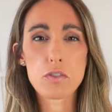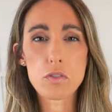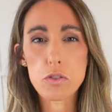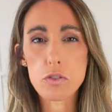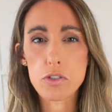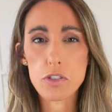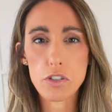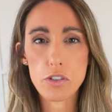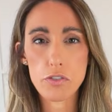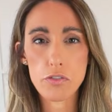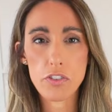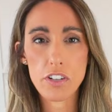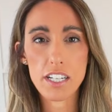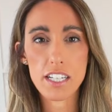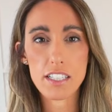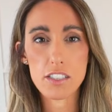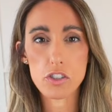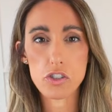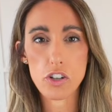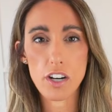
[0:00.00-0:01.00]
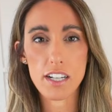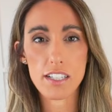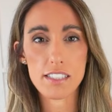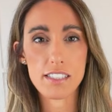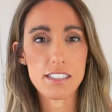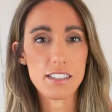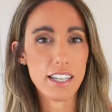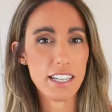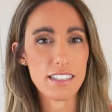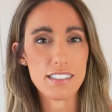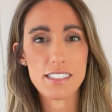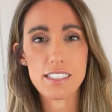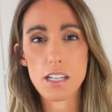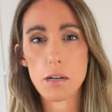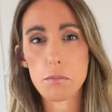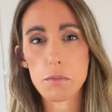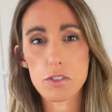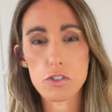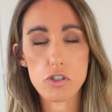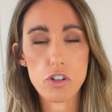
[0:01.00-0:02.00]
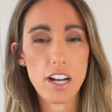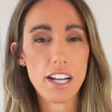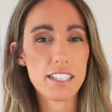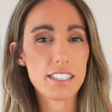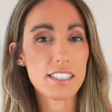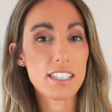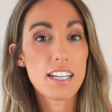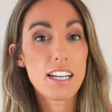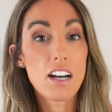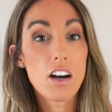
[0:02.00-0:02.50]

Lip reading: looser fitting dress, like summer dress,